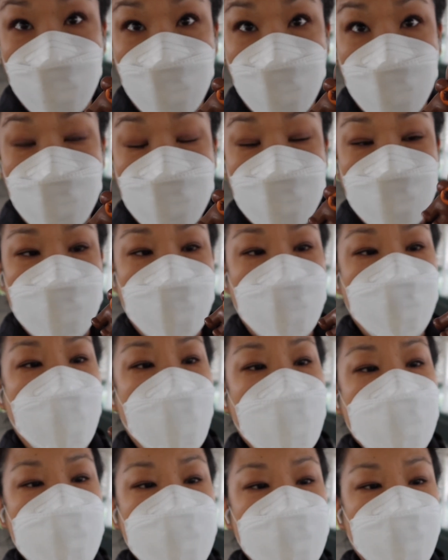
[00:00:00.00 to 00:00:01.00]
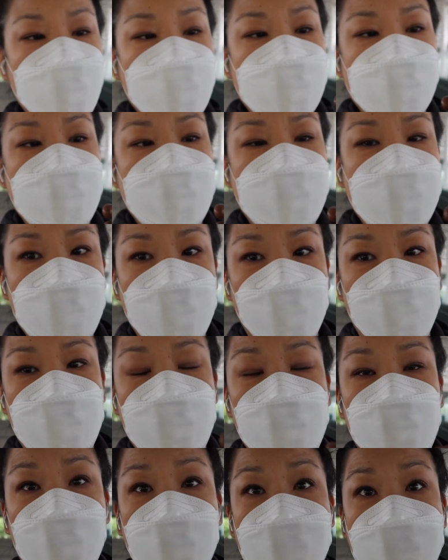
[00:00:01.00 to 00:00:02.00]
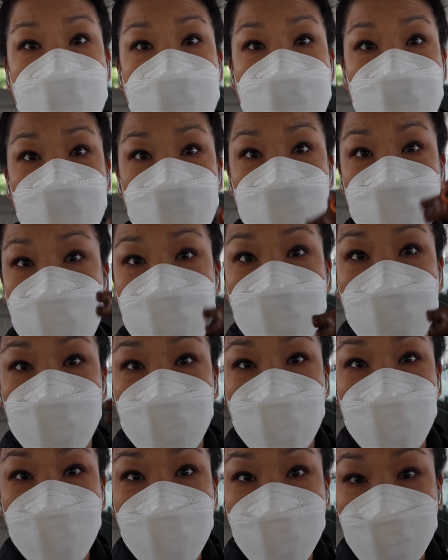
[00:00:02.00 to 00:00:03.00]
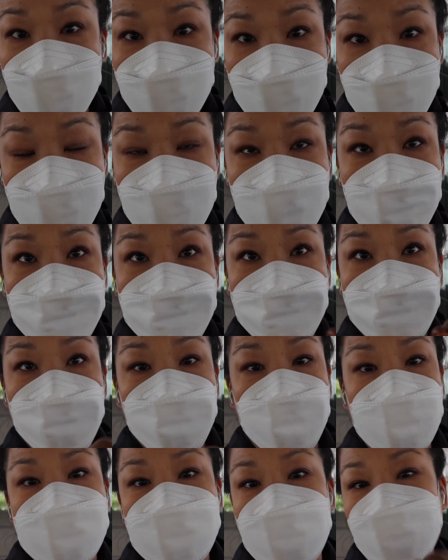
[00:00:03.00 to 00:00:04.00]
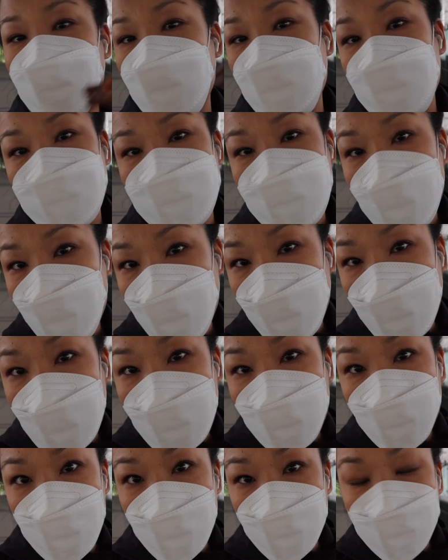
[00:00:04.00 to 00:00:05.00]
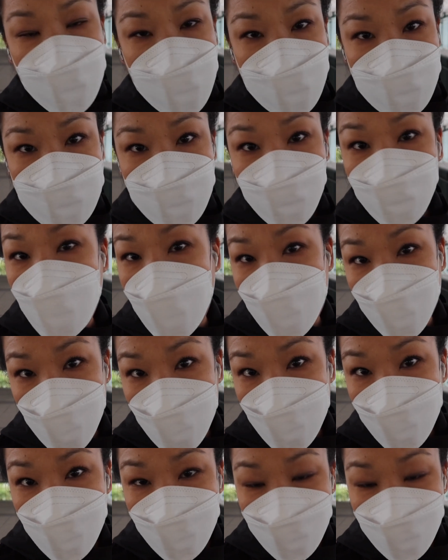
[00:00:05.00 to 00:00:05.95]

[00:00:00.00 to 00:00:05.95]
card, and I've had this for like a year, which is great. You just keep on refilling it, but it's like for the subway, for the bus, for everything.